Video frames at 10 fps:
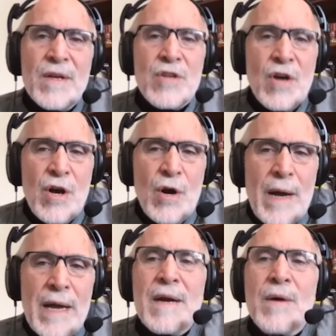Don't go
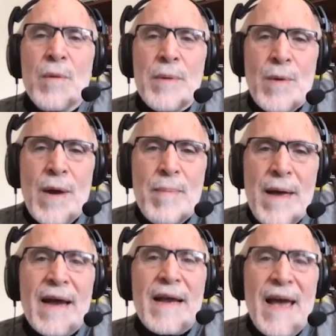away. We'll be right
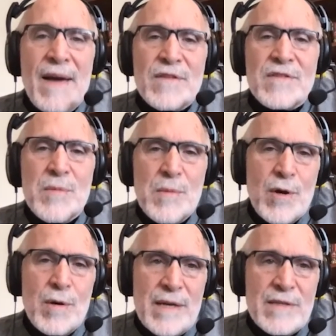back after some
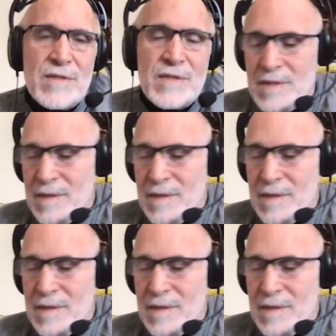important messages.